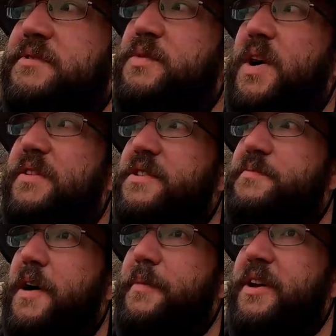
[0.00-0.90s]
the weather's
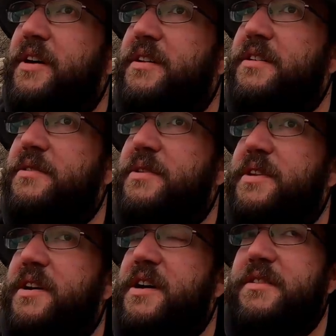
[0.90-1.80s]
probably not going to do
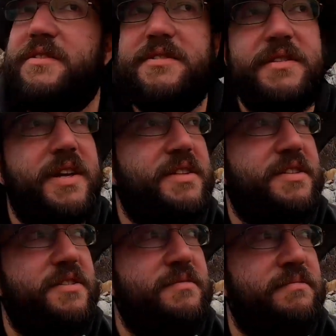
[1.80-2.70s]
anything either, so that's
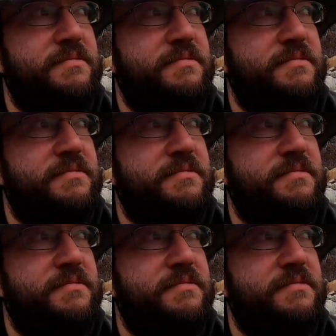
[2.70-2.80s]
good.